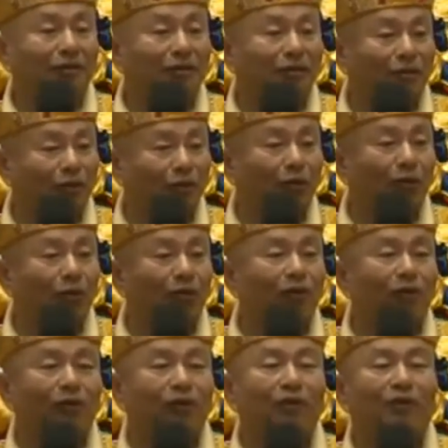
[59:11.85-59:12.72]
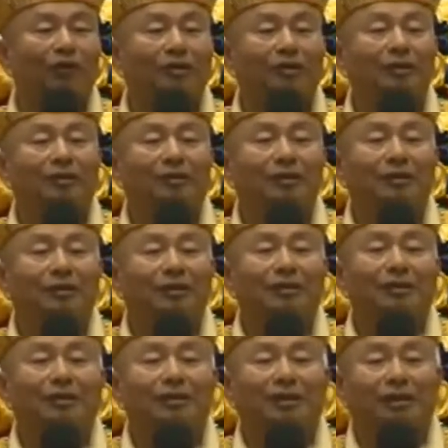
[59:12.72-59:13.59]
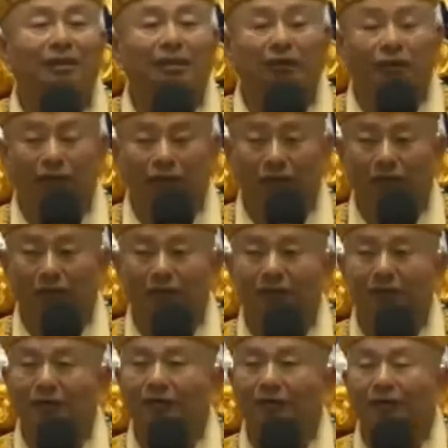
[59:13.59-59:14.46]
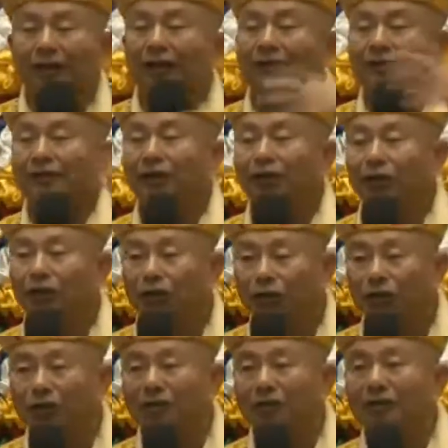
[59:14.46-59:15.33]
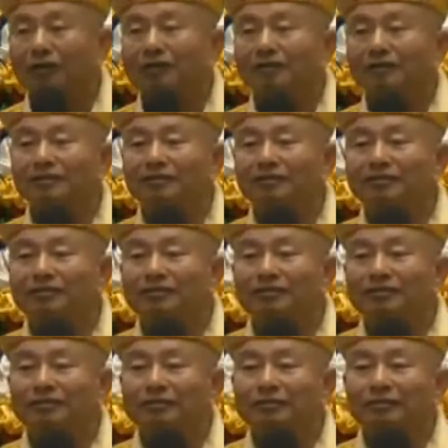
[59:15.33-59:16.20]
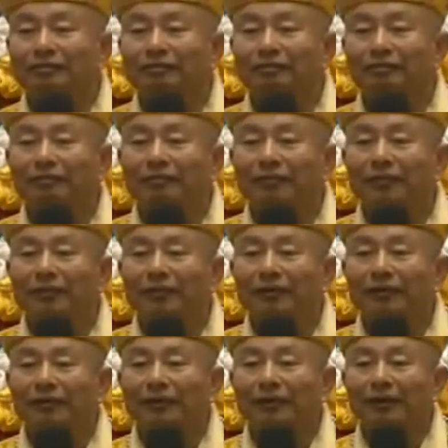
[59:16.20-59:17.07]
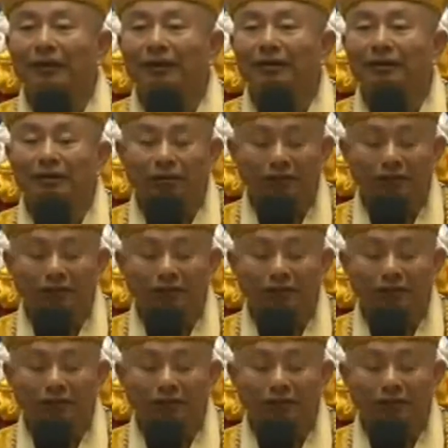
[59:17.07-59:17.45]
So they are just comparing how skinny their wives are. But that's over.